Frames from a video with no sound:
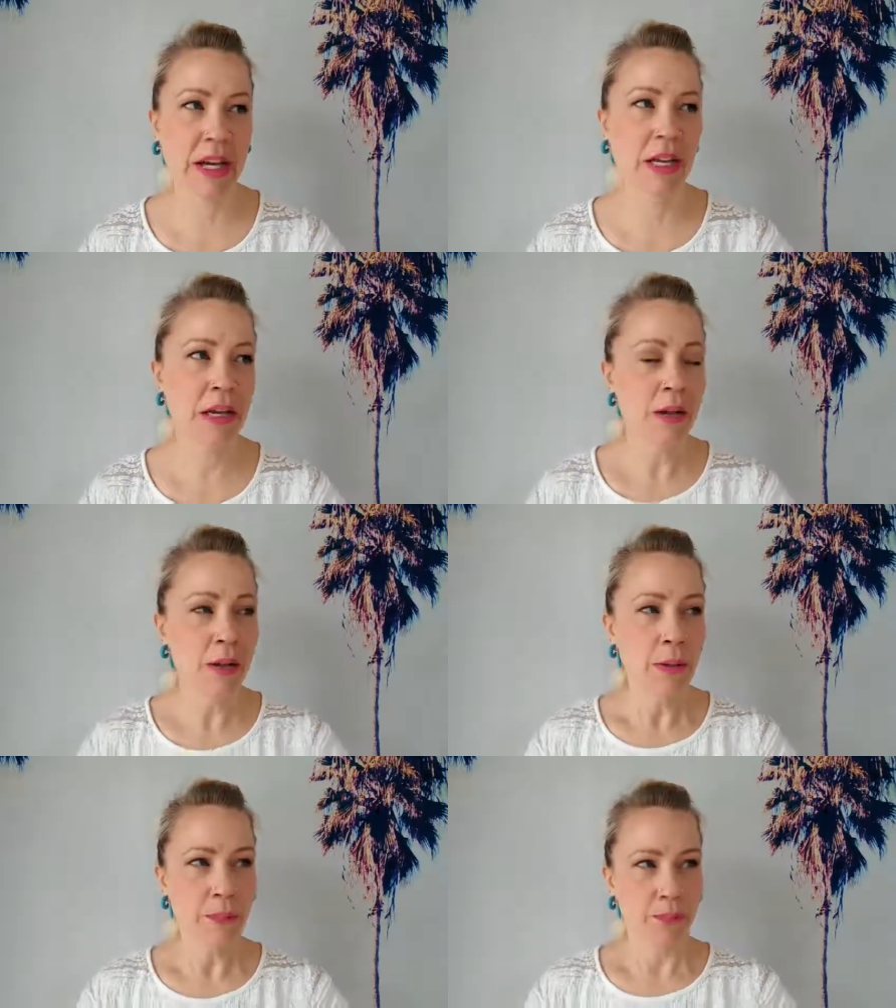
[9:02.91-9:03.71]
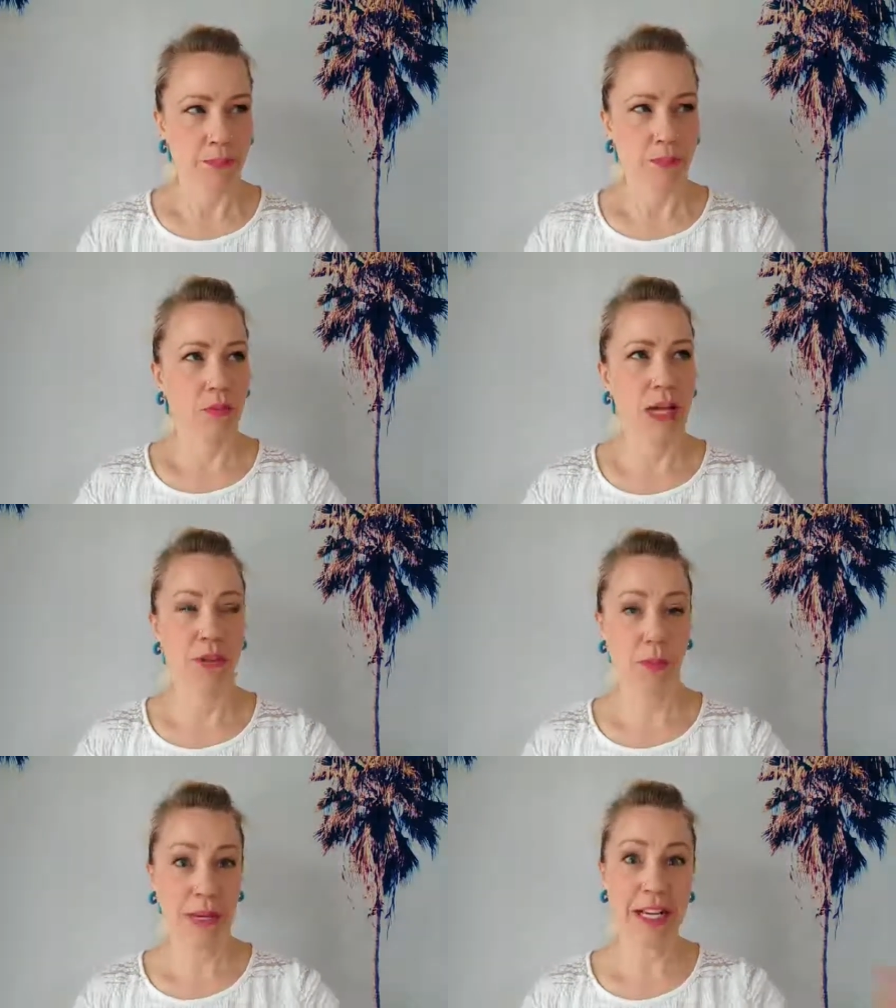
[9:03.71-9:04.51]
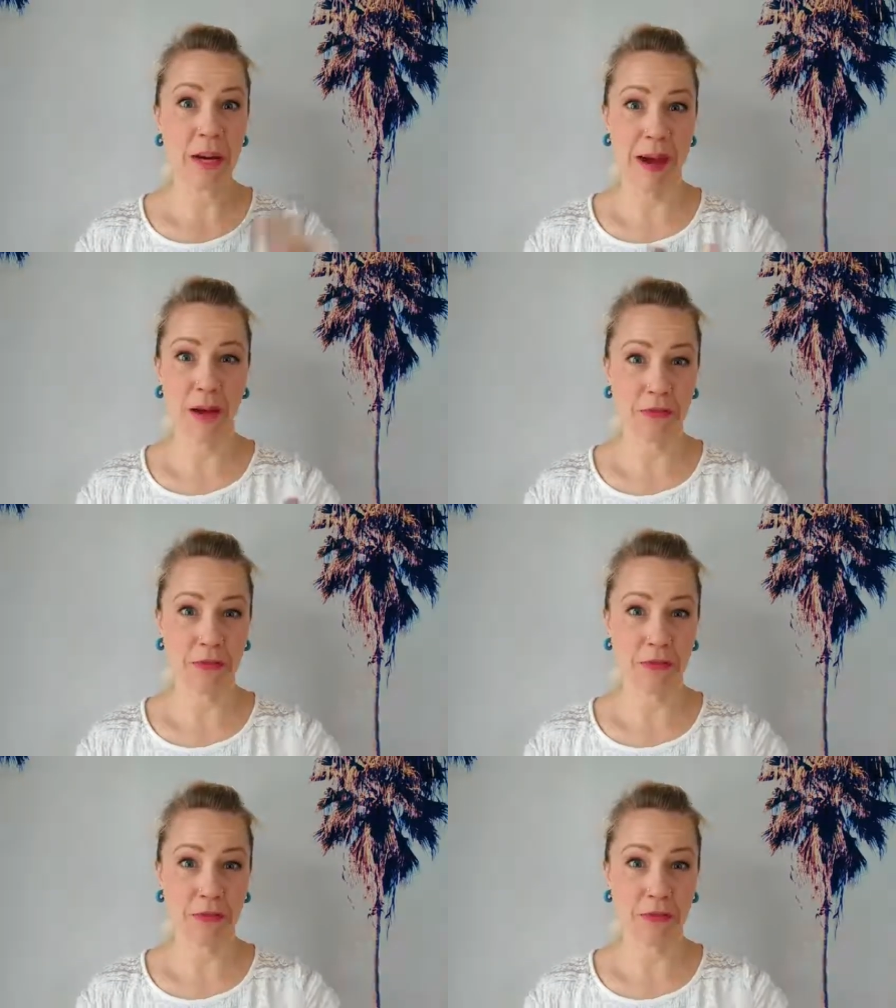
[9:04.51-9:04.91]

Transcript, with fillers: And I was speaking about a